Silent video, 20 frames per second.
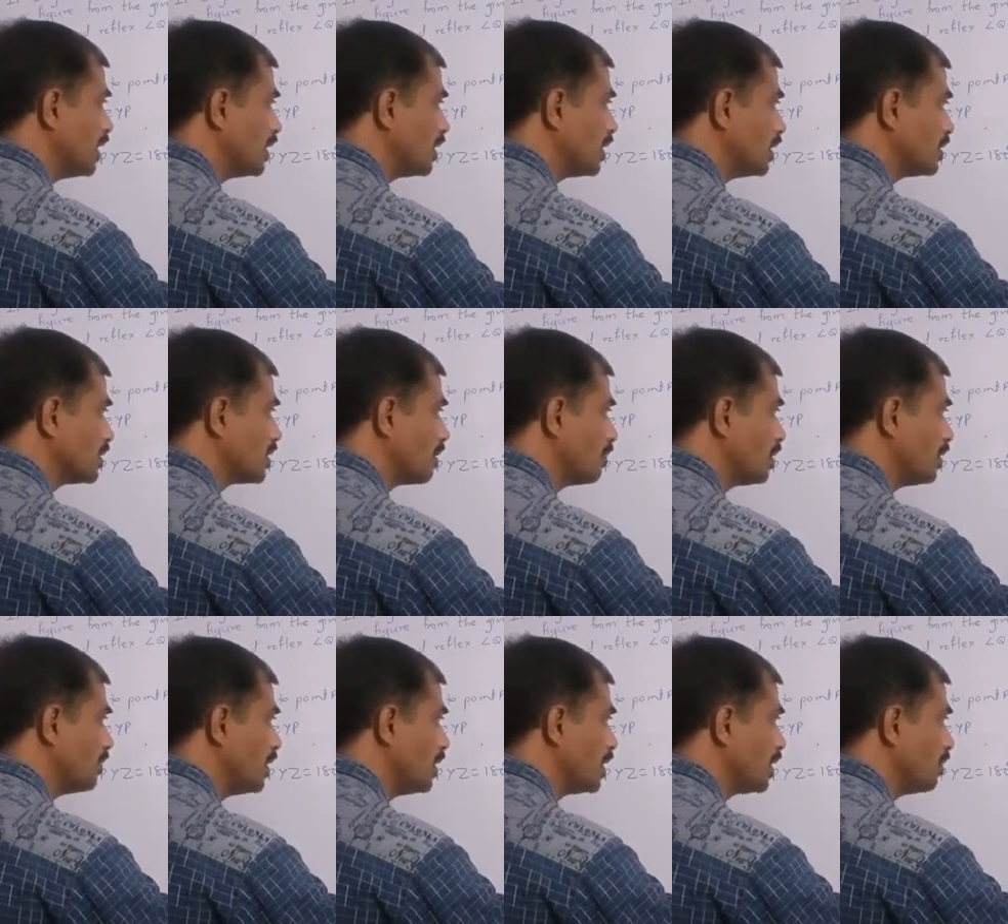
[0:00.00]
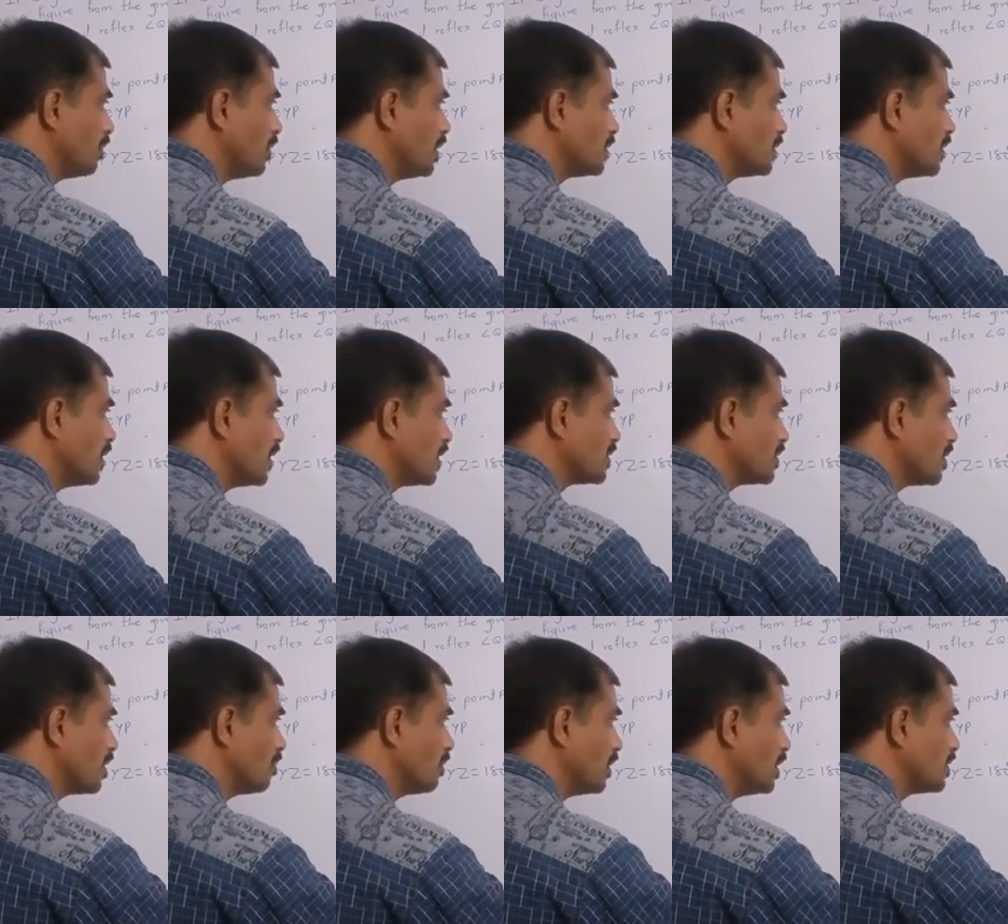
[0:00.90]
Supplementary means their sum is